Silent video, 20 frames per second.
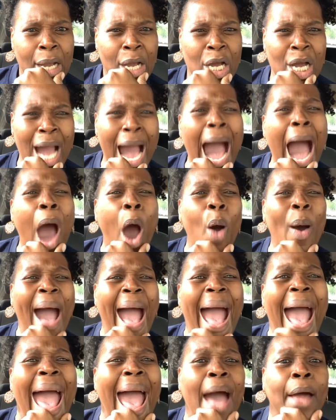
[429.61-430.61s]
call
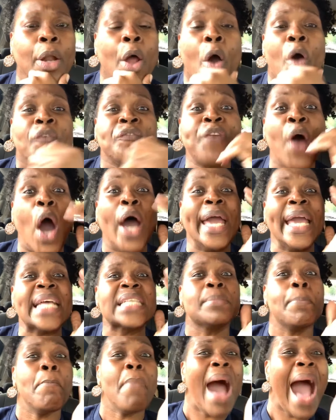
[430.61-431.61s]
out for his
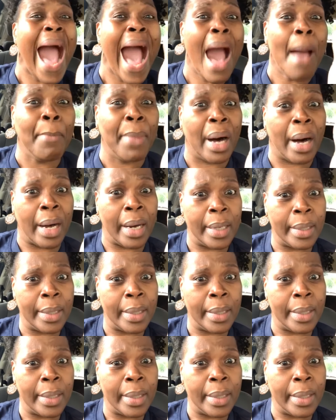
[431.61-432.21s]
mama.